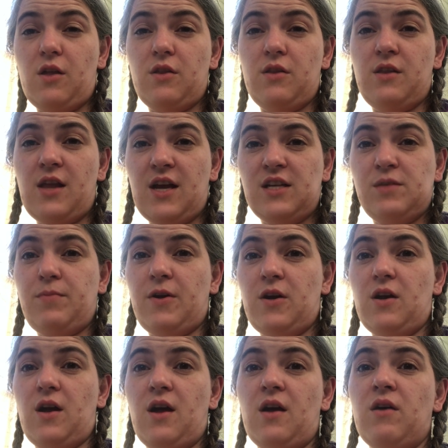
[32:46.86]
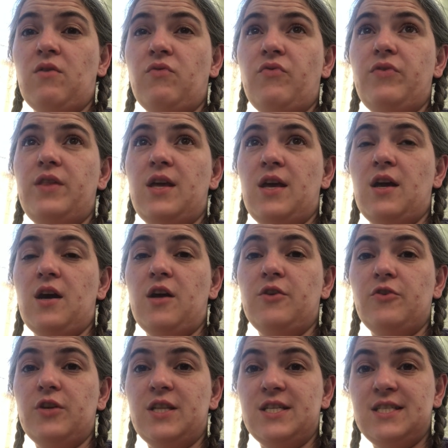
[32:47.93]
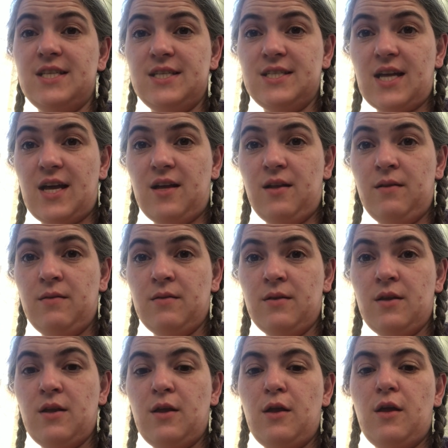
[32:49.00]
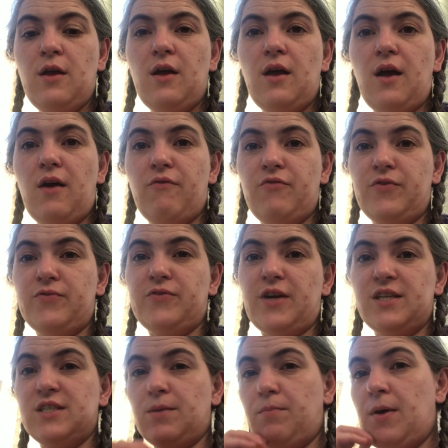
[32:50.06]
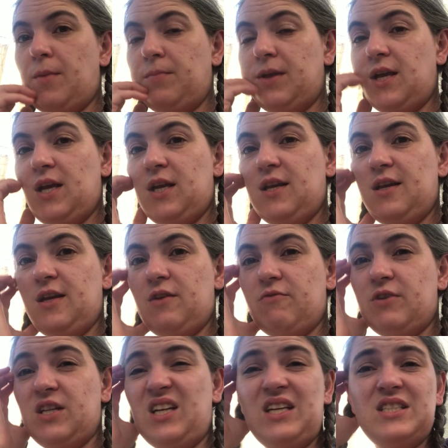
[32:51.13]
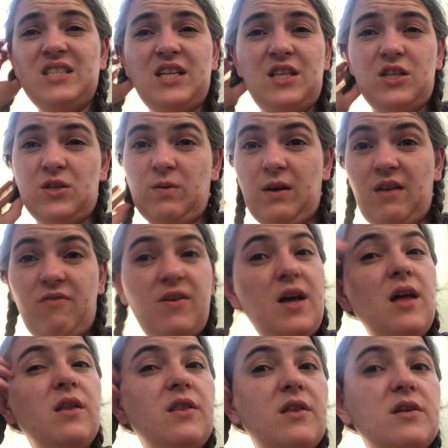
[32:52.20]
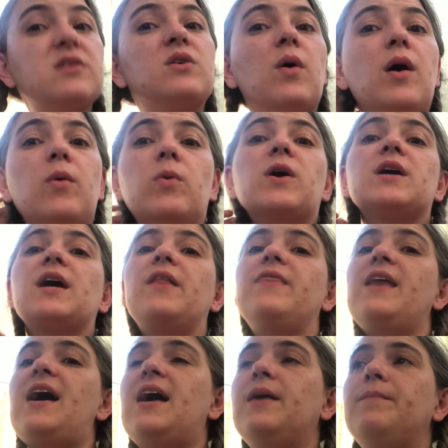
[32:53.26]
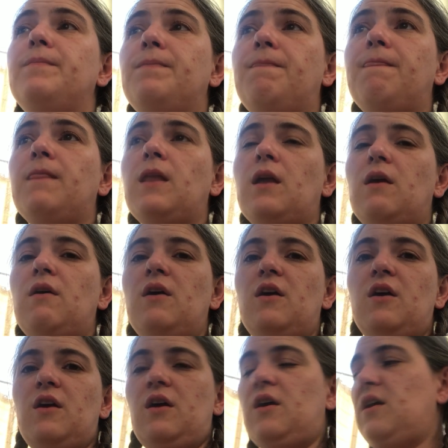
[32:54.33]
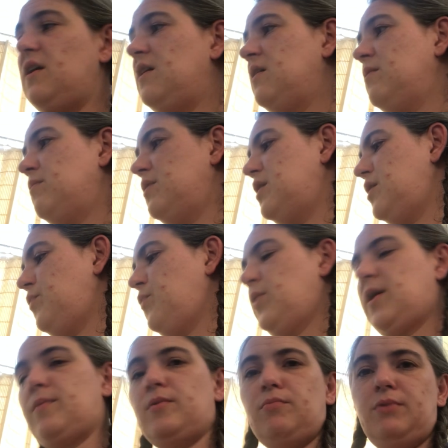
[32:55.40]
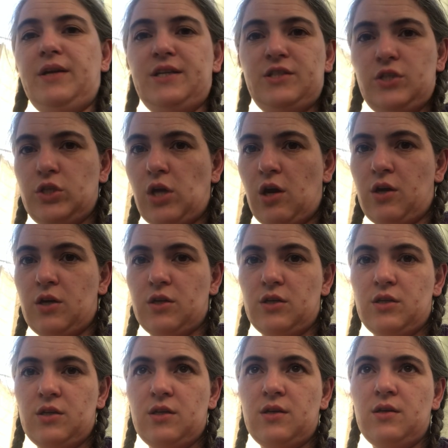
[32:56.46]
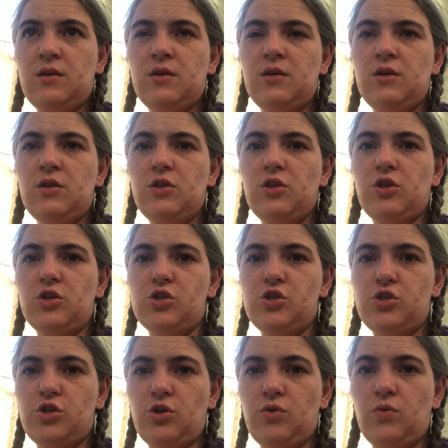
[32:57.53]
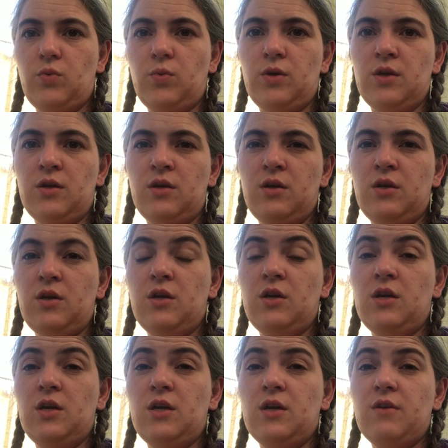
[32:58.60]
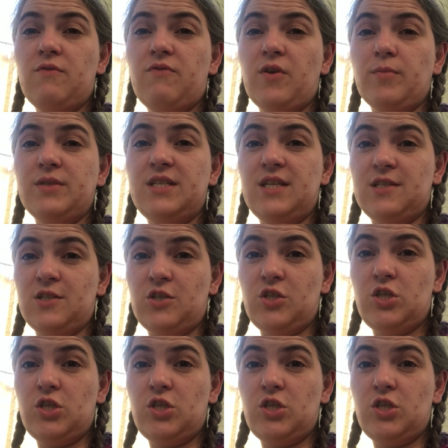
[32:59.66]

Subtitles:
next part of the Under the Seesaw from Frosted Pumpkin, releasing the 25th, so I'll work on that. I'll probably start the June from seasons